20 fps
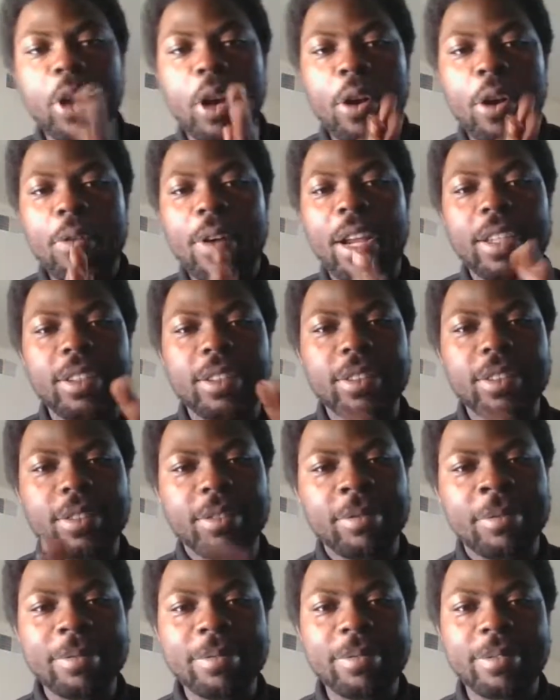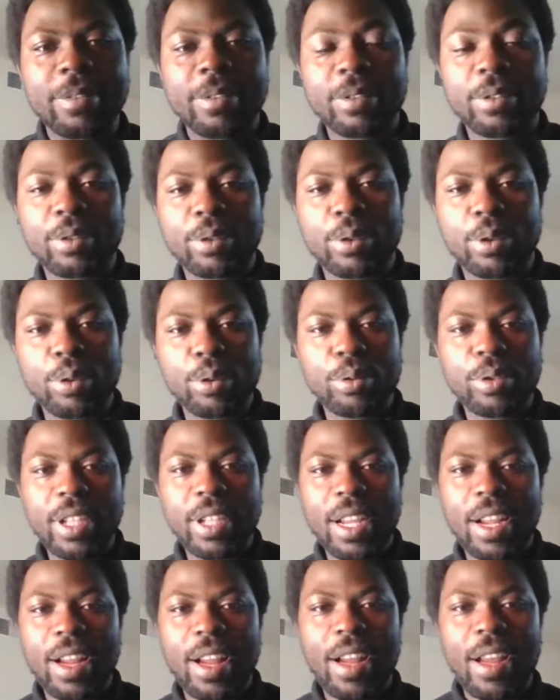All right. good
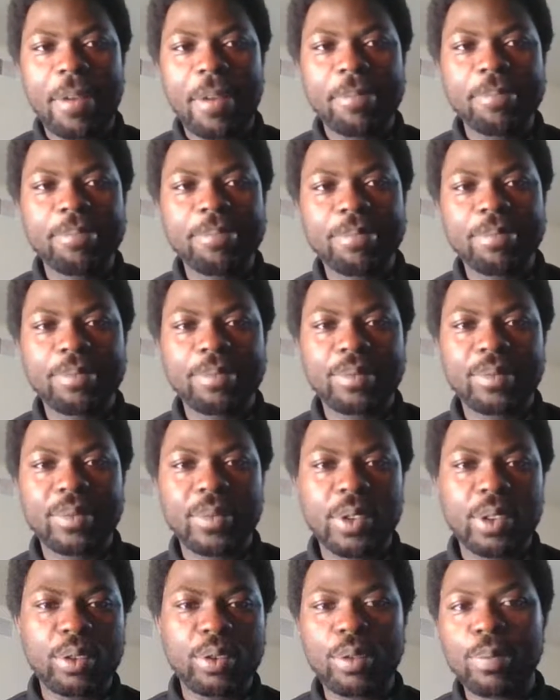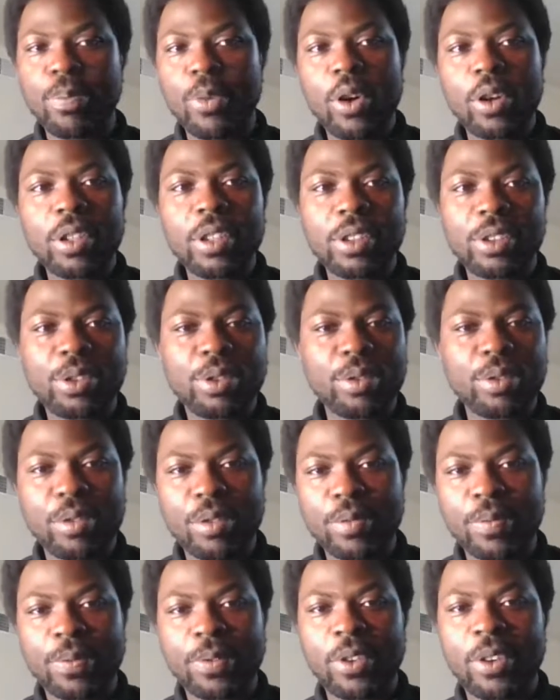good morning to you
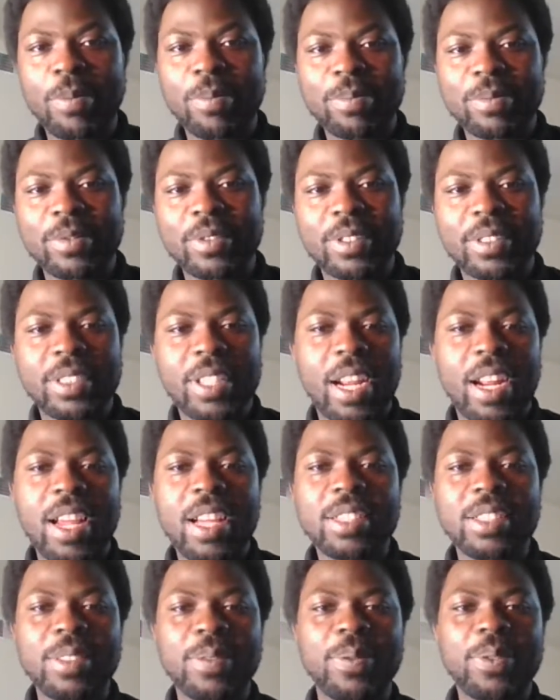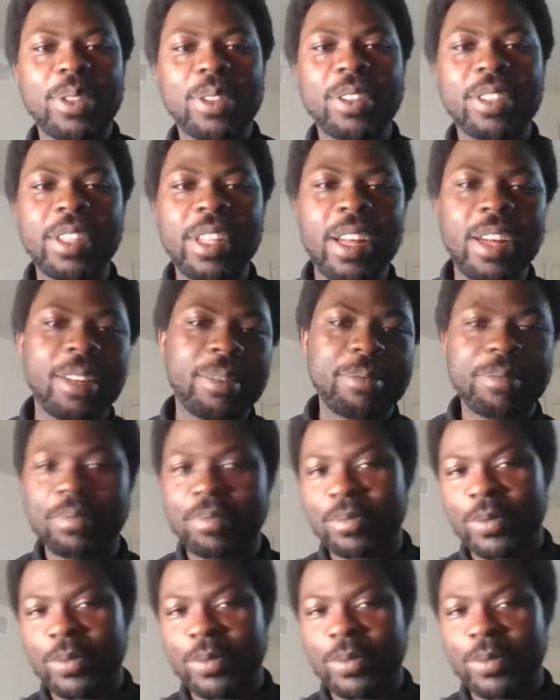from Tallahassee, Florida.